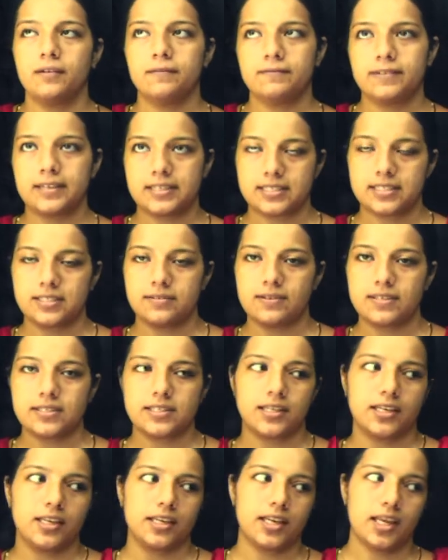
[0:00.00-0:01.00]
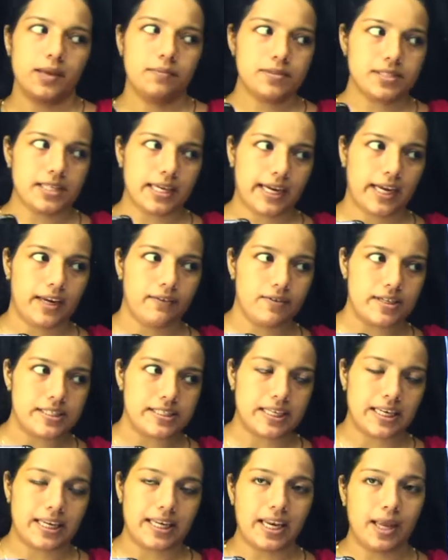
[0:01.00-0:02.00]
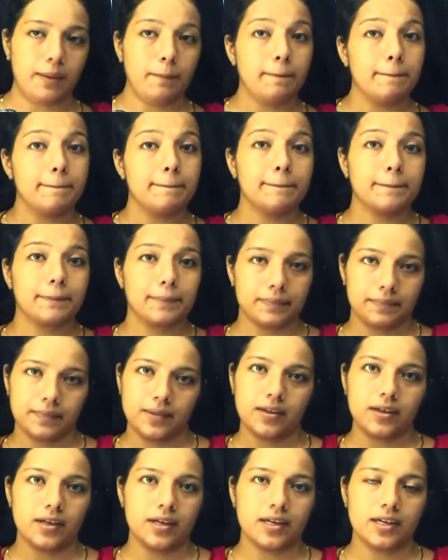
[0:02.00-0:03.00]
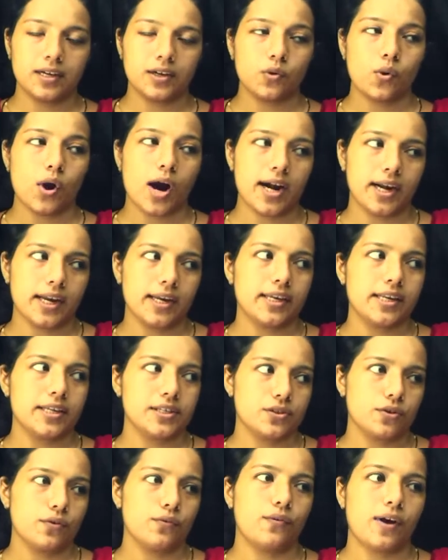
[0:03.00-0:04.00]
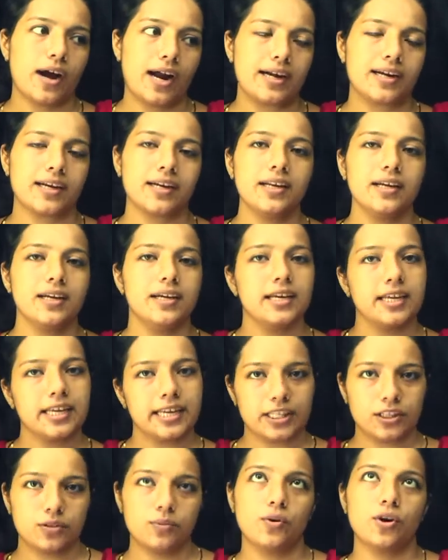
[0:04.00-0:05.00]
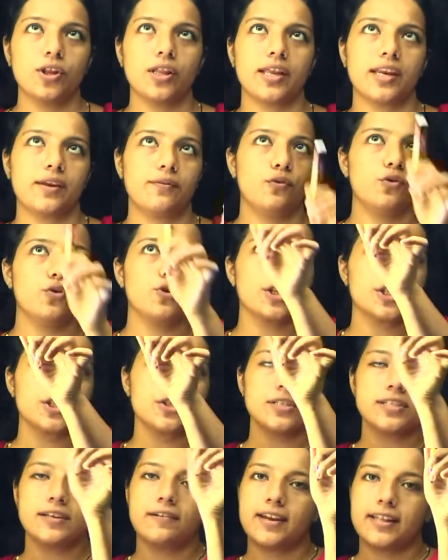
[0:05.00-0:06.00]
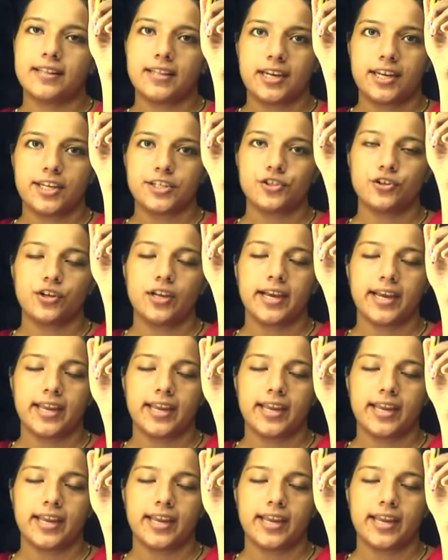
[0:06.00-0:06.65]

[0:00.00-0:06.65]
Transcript: First vessel name, second vessel name, quantities of water. This is 4:7 ratio.